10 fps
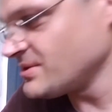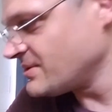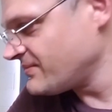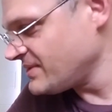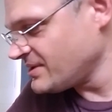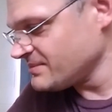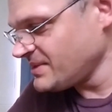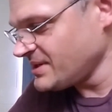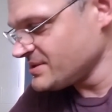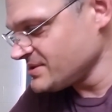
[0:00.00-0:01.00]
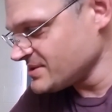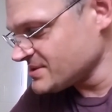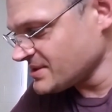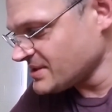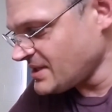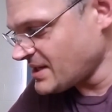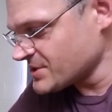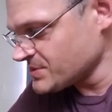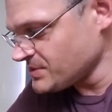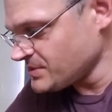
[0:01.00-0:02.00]
or if they could make just like the
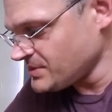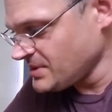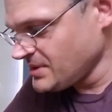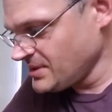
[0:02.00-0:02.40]
actual,